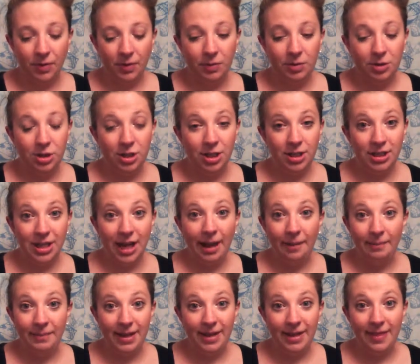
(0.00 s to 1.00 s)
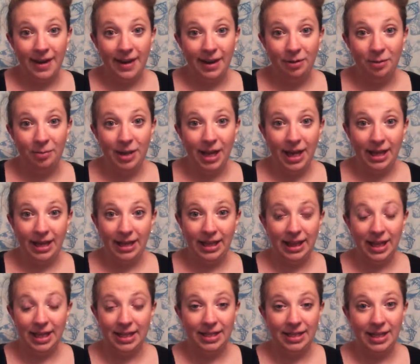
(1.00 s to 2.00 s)
Which does not mean that I will be any
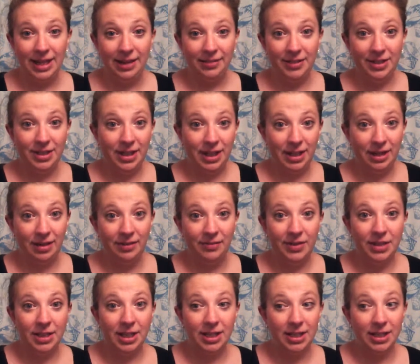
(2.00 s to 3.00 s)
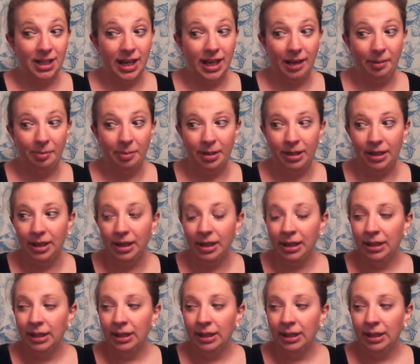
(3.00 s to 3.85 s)
less devastated if it doesn't happen.